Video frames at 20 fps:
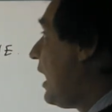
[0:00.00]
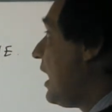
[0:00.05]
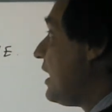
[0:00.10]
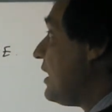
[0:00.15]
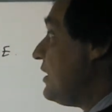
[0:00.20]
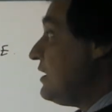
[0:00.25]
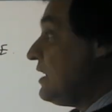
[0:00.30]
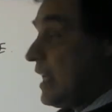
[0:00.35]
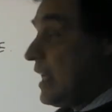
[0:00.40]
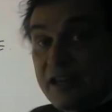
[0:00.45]

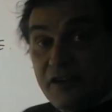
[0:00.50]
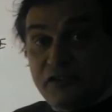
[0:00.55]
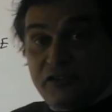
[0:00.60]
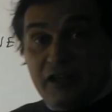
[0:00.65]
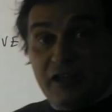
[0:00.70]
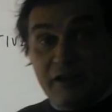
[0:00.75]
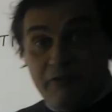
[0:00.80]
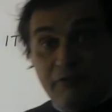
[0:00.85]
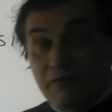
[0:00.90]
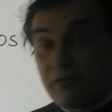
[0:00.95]

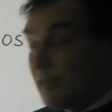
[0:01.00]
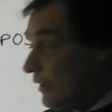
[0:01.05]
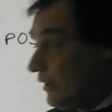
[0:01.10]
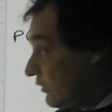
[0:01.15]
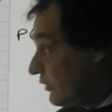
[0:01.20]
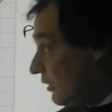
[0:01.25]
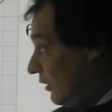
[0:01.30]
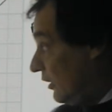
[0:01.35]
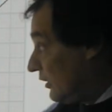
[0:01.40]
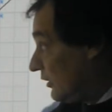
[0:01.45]
Negative, it's
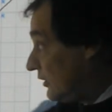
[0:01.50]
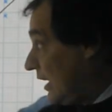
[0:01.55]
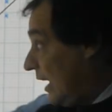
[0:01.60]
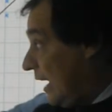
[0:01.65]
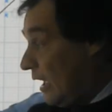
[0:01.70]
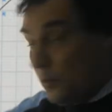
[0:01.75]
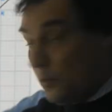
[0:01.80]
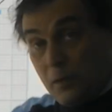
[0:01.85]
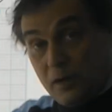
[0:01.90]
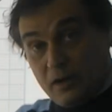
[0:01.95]
going
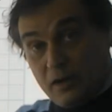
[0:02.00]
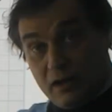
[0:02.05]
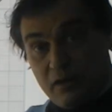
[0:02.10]
down when